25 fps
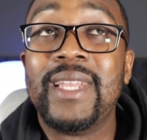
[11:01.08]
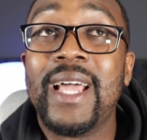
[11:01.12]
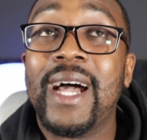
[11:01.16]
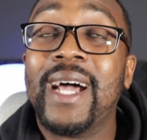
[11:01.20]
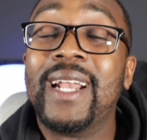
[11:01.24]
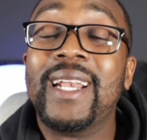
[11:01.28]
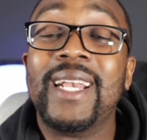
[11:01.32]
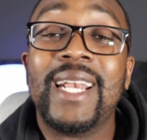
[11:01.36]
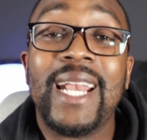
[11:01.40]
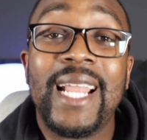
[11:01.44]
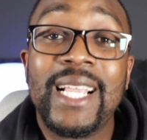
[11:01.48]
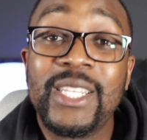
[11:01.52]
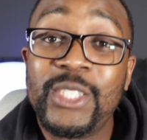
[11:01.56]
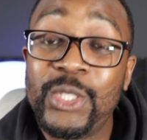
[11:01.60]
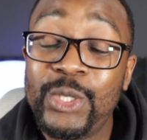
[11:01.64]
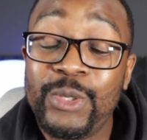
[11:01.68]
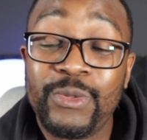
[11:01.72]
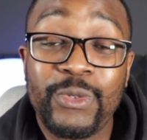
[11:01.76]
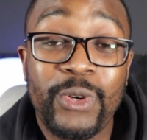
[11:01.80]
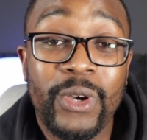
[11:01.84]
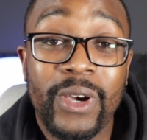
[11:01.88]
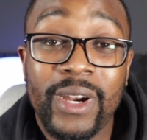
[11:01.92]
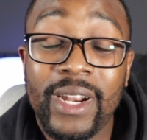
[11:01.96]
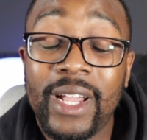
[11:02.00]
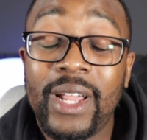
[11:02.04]
unless
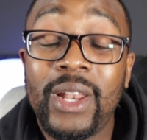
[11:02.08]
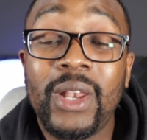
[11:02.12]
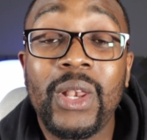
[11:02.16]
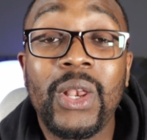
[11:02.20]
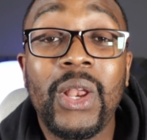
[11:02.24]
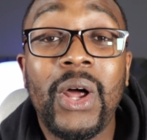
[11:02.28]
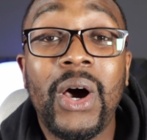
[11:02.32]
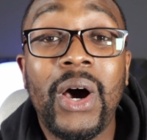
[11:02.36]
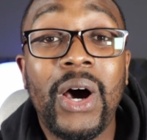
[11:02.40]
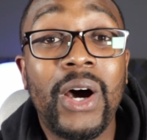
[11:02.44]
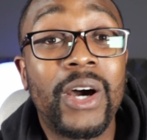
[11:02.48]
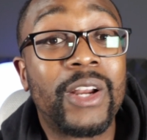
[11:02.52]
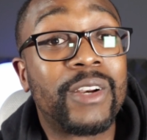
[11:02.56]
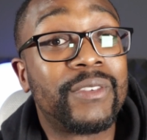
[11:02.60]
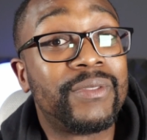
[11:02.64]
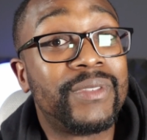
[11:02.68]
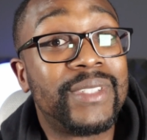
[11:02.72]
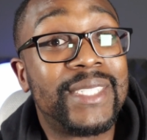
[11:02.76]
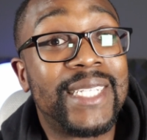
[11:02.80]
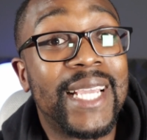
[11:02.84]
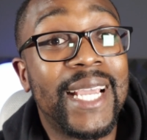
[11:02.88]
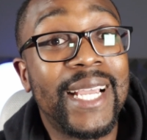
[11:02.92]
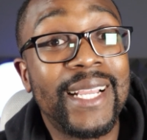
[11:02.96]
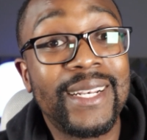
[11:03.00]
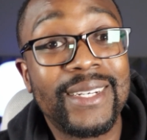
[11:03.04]
you've got a lot
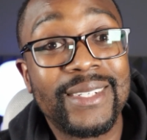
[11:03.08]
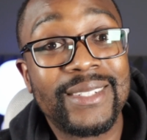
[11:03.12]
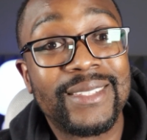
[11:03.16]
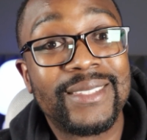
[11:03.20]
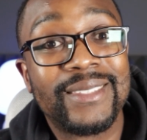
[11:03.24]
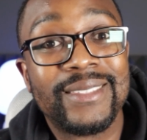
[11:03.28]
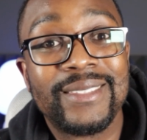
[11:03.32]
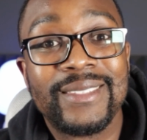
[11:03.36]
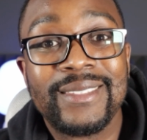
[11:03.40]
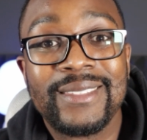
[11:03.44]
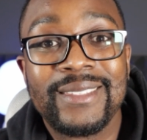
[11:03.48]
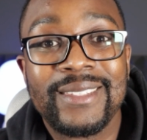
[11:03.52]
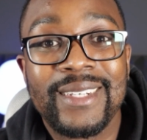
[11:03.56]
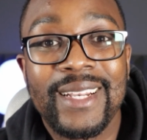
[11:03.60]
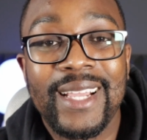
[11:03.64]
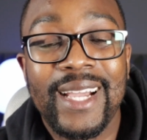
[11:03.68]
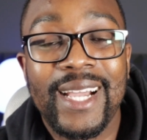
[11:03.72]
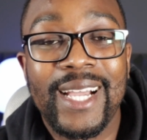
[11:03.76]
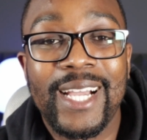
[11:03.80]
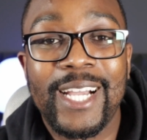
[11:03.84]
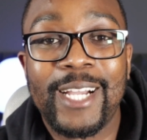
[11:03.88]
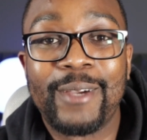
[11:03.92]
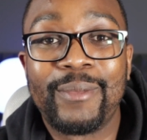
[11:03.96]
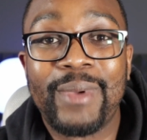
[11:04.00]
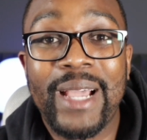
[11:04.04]
of debt
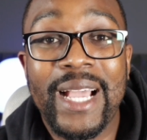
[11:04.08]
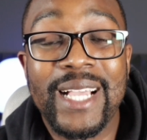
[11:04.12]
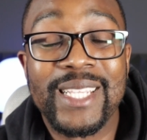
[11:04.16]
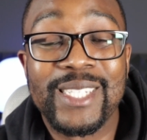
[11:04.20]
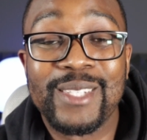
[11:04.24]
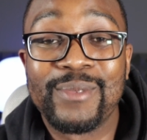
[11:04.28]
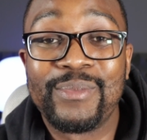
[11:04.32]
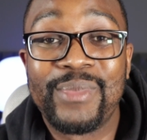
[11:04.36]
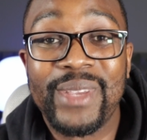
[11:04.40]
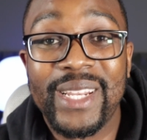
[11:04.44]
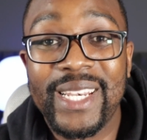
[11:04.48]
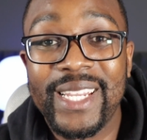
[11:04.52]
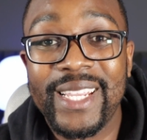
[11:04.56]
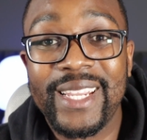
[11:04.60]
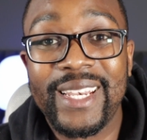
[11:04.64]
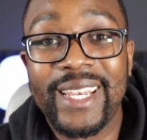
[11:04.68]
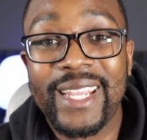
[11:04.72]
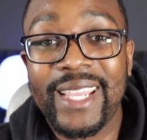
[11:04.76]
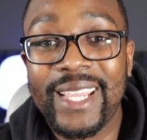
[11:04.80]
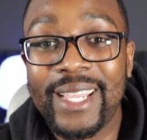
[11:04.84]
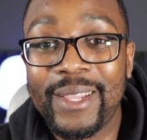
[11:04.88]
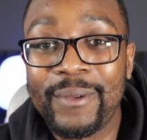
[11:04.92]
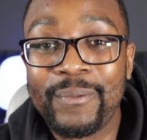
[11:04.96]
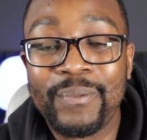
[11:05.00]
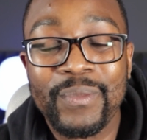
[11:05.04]
as a
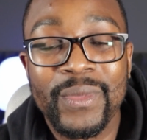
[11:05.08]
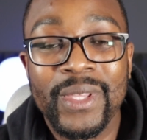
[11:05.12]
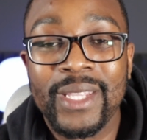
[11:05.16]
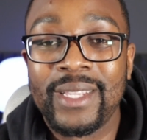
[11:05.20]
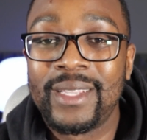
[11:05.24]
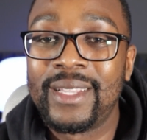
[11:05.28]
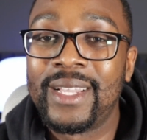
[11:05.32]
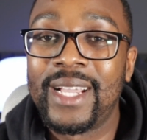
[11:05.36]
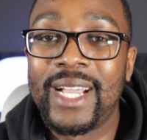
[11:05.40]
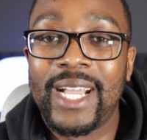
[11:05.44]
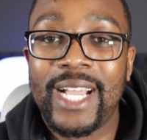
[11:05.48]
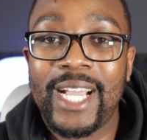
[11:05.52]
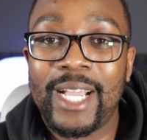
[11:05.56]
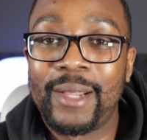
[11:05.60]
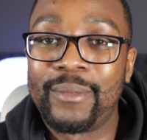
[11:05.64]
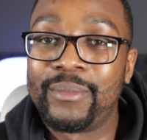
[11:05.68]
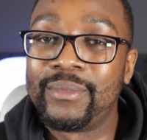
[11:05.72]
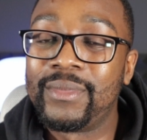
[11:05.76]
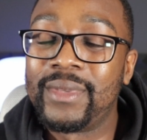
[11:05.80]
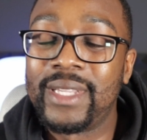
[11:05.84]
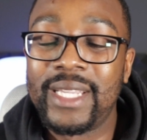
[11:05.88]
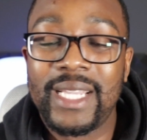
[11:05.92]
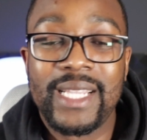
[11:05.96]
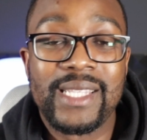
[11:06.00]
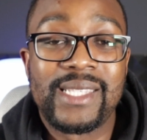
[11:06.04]
billionaire,
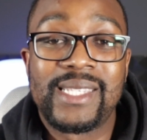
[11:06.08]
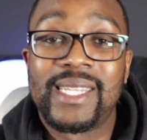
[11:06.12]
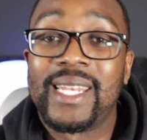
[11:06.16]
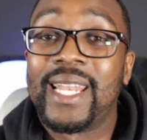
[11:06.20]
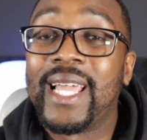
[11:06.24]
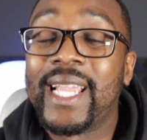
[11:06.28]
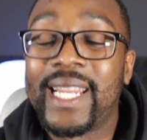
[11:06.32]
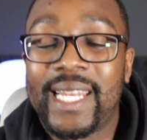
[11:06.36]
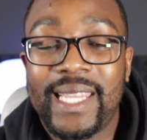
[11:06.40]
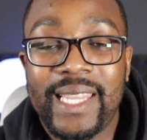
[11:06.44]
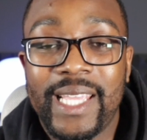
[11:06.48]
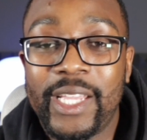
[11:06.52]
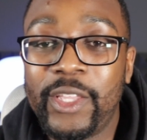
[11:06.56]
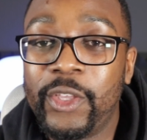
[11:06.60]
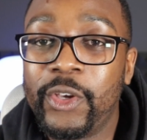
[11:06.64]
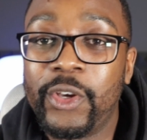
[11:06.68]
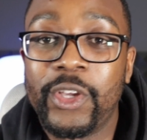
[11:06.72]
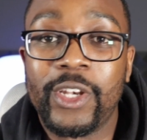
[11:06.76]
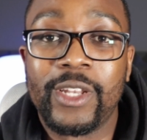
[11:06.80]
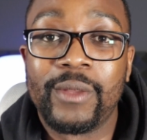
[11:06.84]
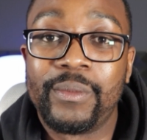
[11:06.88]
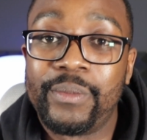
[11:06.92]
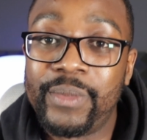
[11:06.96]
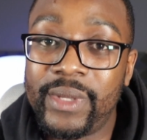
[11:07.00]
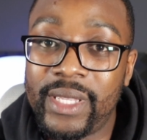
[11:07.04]
it's likely that you're
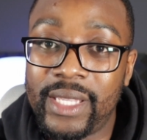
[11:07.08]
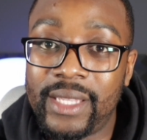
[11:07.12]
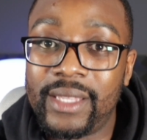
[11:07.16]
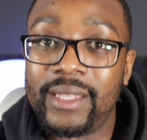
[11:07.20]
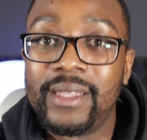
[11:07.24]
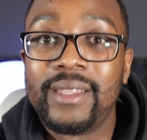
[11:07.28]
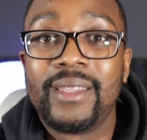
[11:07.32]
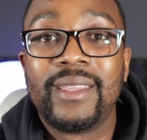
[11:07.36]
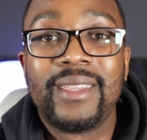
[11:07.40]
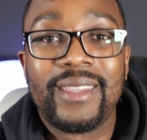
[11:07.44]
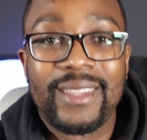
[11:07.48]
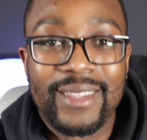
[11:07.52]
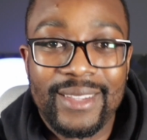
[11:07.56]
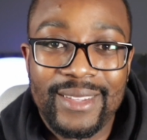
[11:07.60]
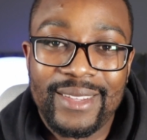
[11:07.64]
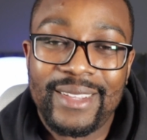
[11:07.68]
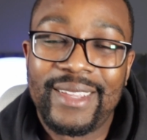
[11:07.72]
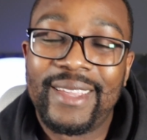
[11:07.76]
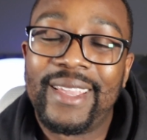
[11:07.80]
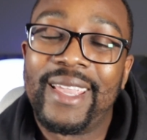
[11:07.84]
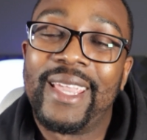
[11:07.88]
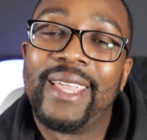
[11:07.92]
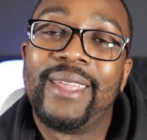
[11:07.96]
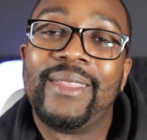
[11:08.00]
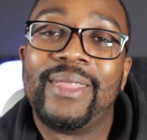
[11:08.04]
going to be
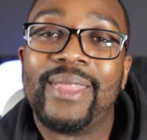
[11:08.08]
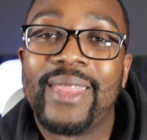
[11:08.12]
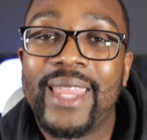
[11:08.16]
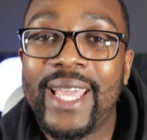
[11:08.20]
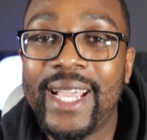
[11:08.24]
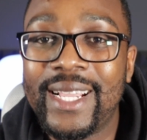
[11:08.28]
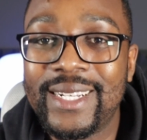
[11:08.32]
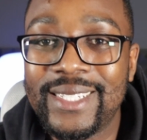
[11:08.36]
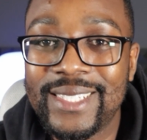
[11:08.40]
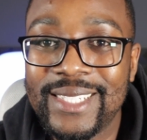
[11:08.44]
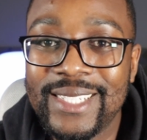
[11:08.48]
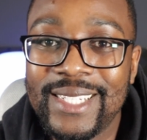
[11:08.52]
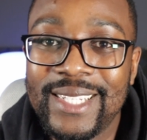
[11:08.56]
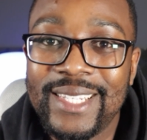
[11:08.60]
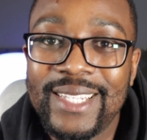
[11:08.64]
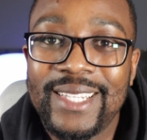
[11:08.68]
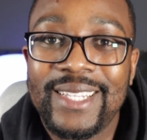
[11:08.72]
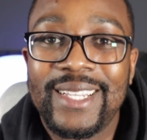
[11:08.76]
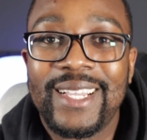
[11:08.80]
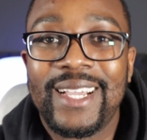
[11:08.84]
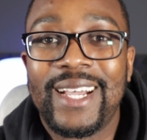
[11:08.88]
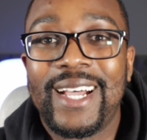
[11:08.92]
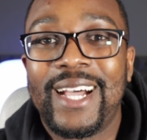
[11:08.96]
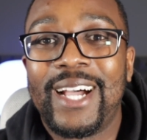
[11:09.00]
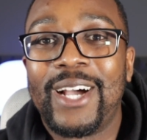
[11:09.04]
in that
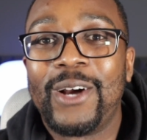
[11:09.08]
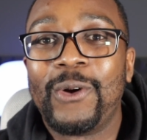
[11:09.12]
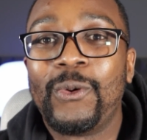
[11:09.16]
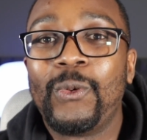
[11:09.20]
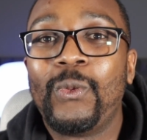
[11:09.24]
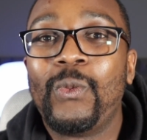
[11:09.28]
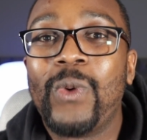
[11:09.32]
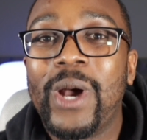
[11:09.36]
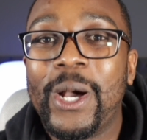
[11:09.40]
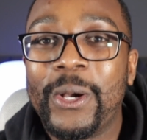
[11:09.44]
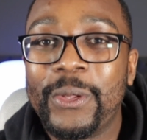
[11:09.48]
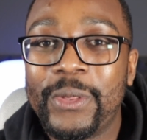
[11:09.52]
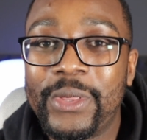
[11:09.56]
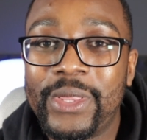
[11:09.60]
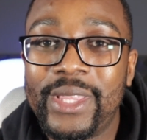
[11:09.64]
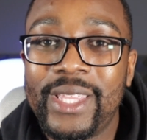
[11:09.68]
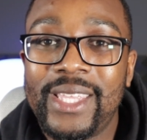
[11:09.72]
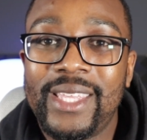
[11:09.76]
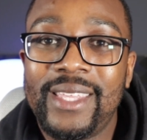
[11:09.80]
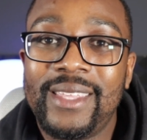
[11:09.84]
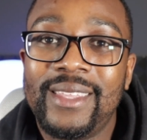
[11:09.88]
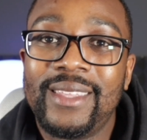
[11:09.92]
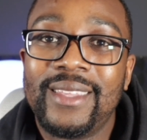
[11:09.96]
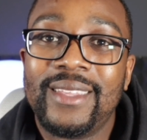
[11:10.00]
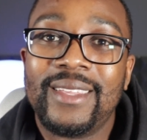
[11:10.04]

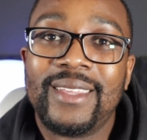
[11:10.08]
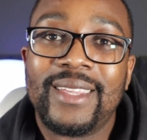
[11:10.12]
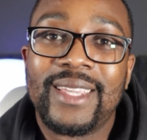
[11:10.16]
wealthy